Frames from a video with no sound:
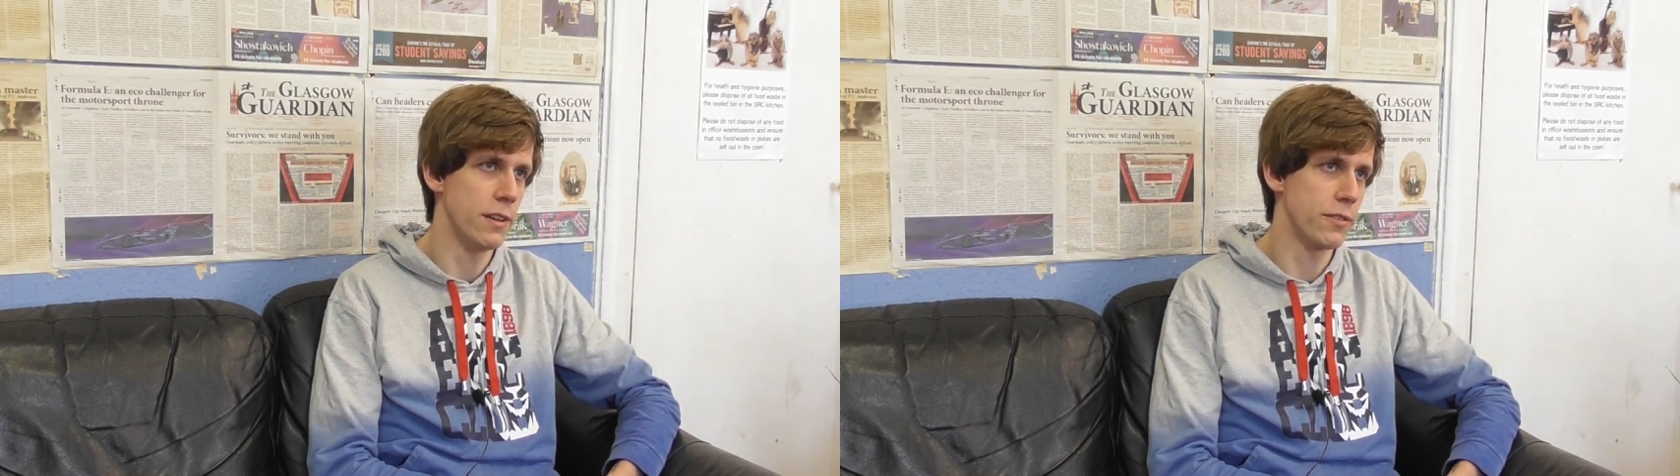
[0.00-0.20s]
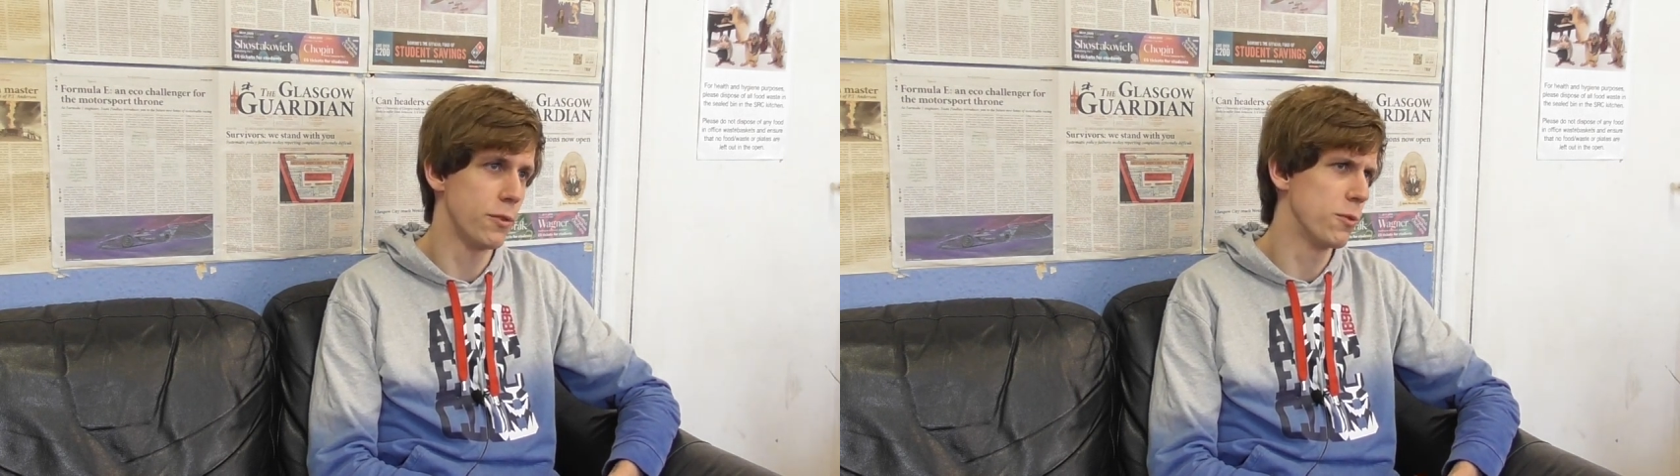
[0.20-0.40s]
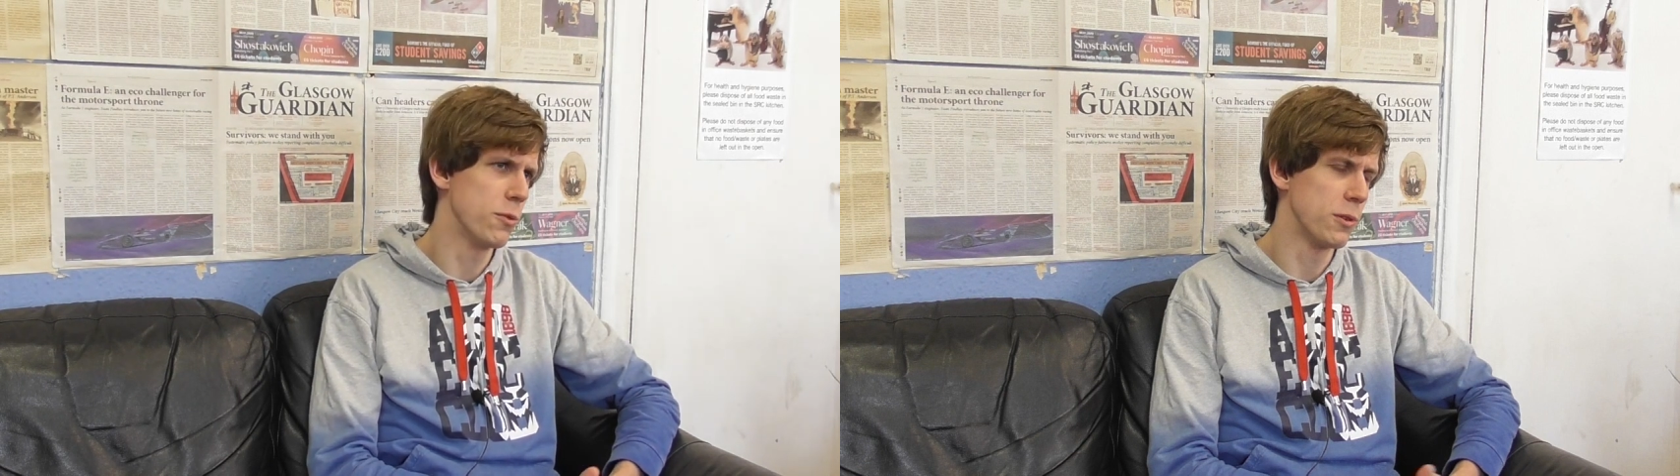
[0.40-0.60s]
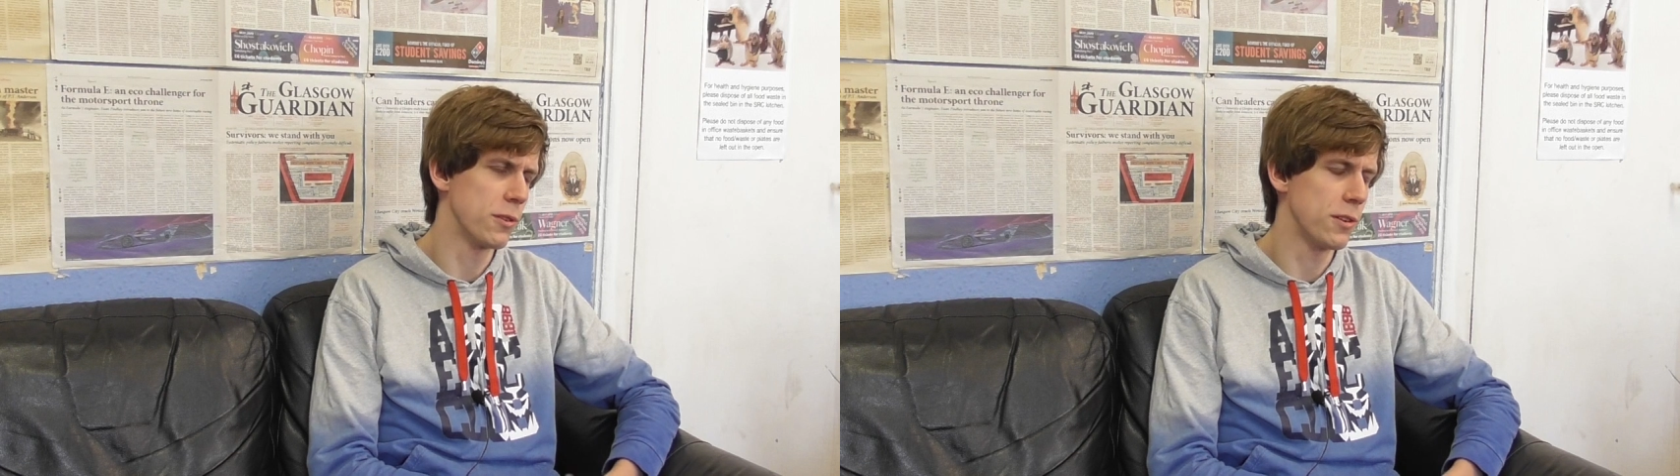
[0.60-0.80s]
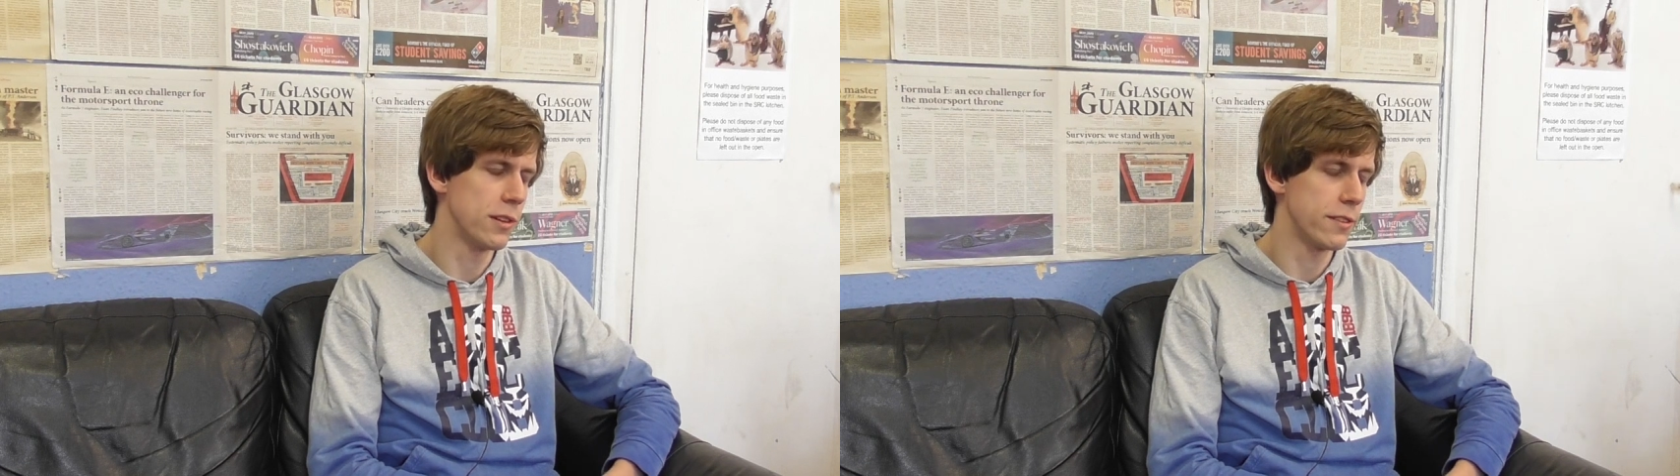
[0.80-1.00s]
So do all
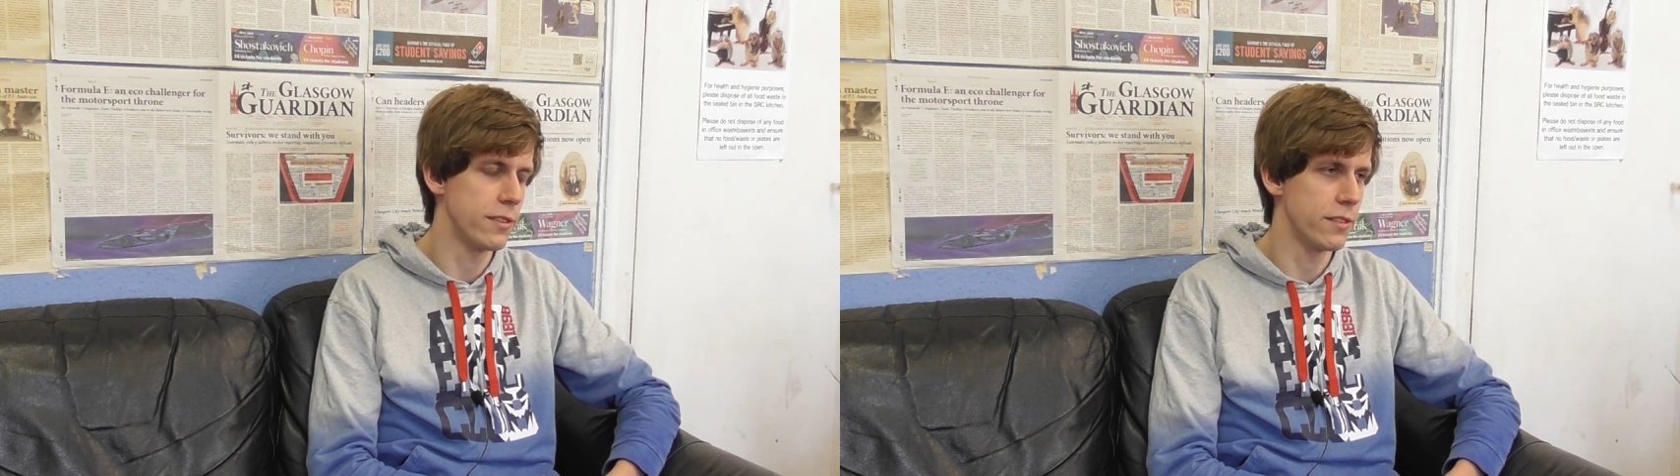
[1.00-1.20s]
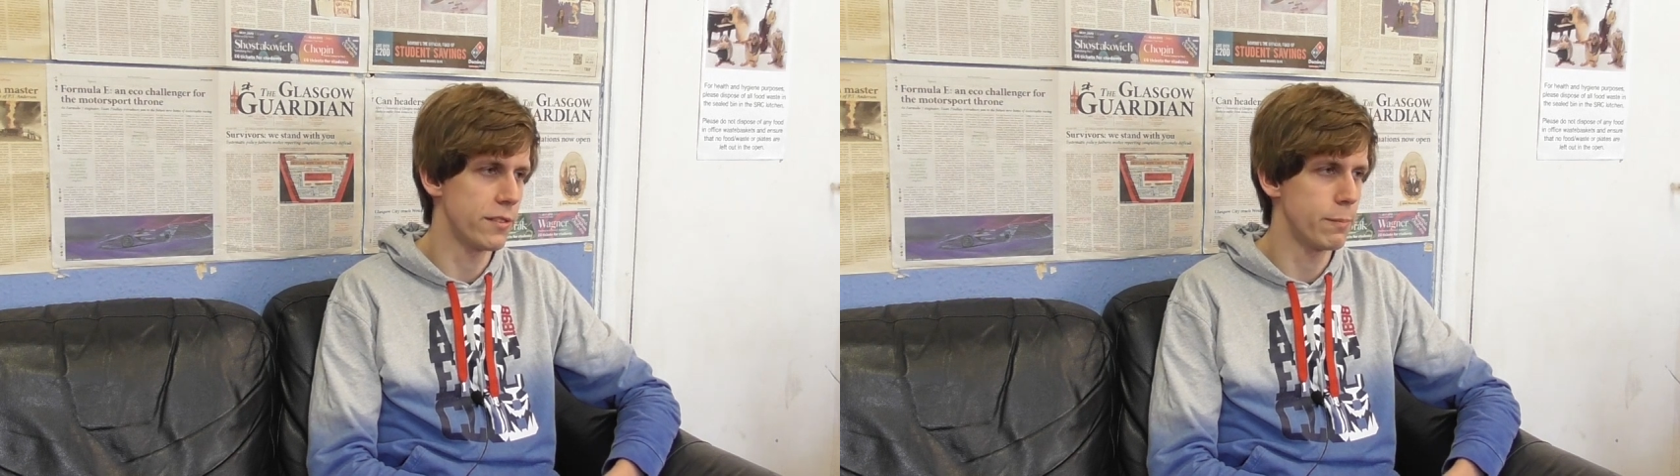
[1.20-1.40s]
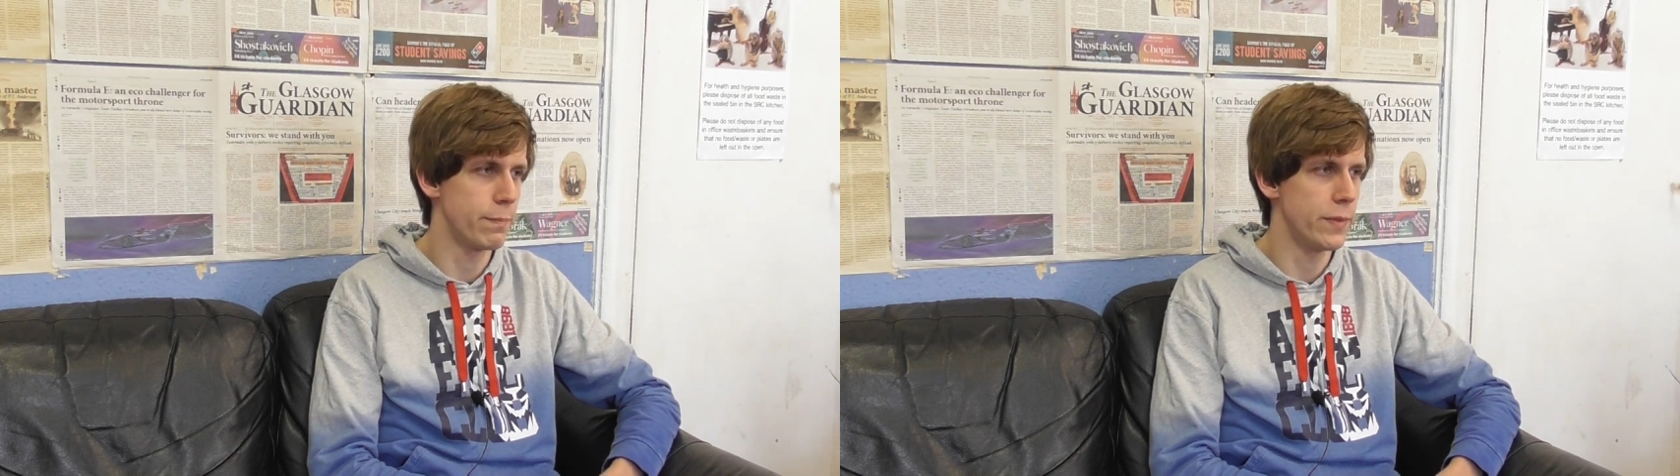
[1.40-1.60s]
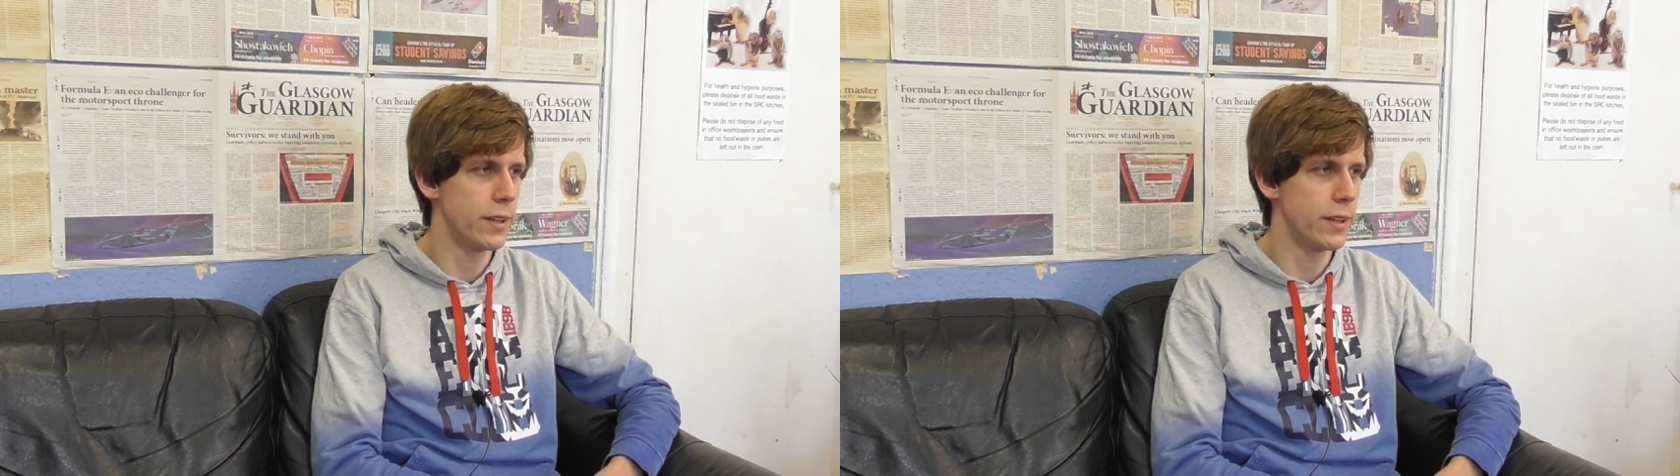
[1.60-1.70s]
the colleges.